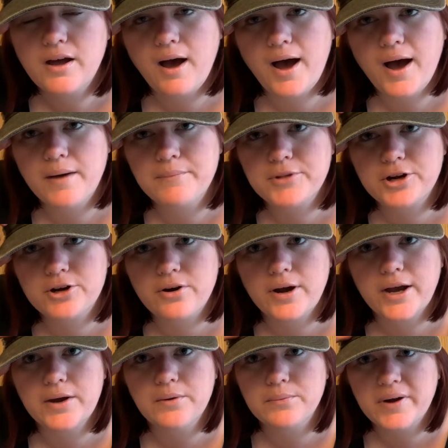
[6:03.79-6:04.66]
Um, they're
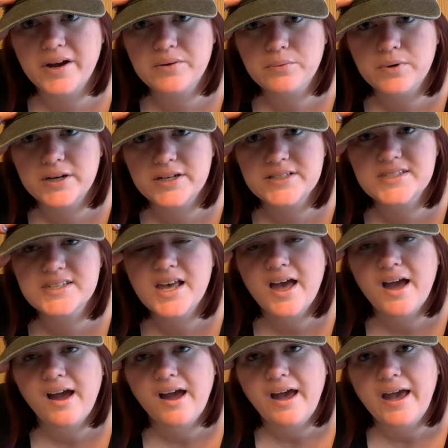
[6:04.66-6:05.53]
great redwoods
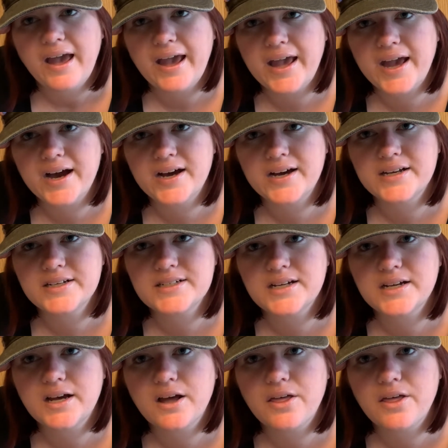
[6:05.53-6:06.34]
and